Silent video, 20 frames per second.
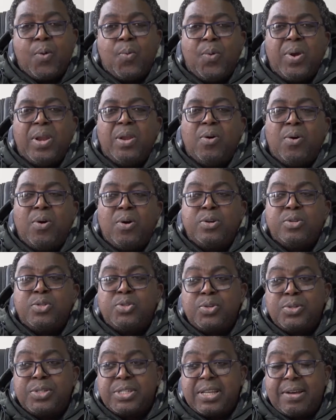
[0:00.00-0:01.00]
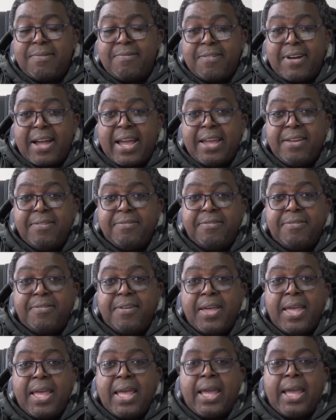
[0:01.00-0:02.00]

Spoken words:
will also survive.